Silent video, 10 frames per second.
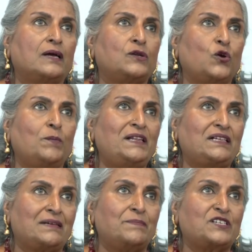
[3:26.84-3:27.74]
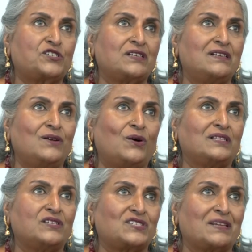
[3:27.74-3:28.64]
Global Commission
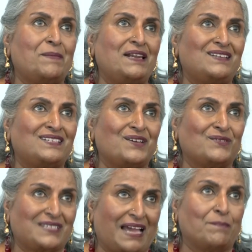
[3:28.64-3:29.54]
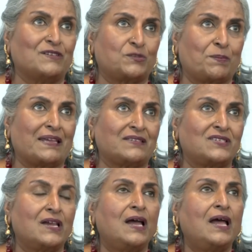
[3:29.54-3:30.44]
on the Stability of
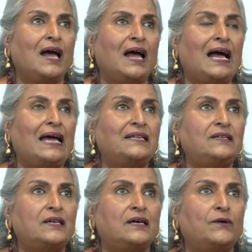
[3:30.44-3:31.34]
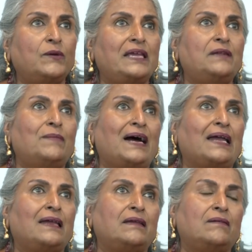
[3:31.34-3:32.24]
Cyberspace. And in
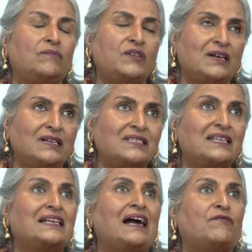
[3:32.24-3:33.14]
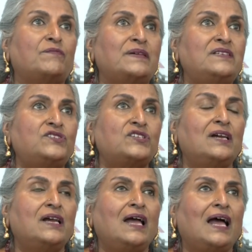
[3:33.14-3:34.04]
my years in government,
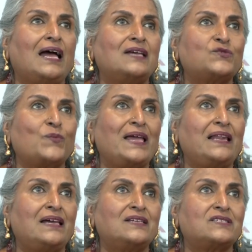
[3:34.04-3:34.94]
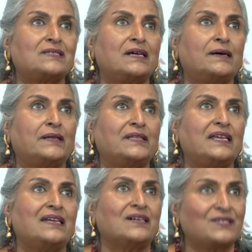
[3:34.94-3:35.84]
as well as the
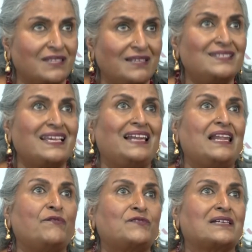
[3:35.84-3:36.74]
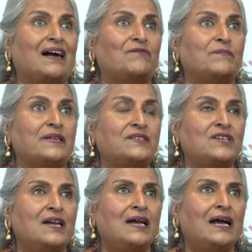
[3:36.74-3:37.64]
years since I left
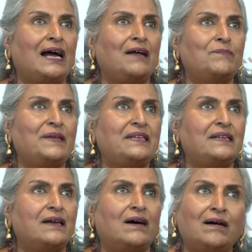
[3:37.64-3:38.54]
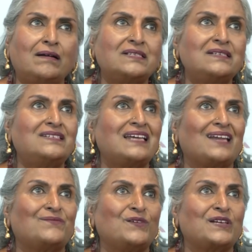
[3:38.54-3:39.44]
government, I've been an ardent
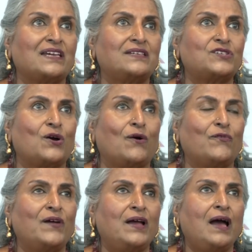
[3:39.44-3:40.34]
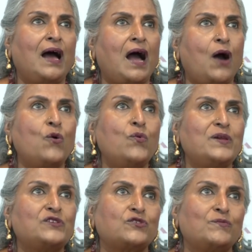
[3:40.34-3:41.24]
advocate of how
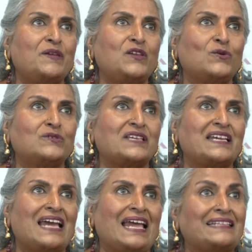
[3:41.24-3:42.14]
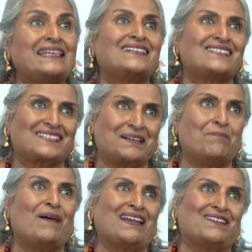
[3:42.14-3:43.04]
we should be using ethics
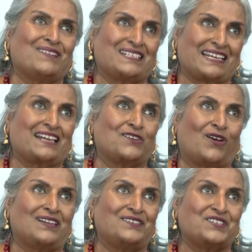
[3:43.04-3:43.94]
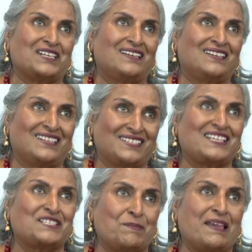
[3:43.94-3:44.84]
combined with technology.
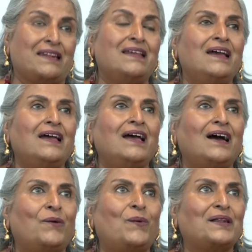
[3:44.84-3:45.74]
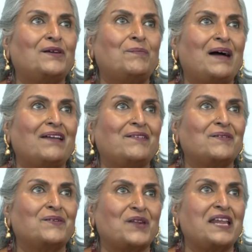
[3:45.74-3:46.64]
This has been one of my
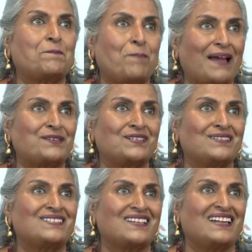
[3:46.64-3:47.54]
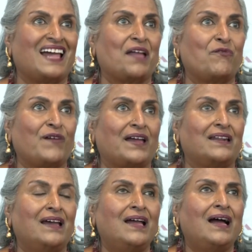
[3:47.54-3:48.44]
great passions in life,
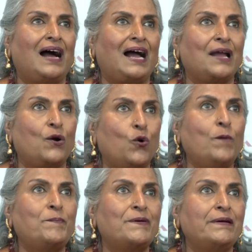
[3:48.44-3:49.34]
and I hope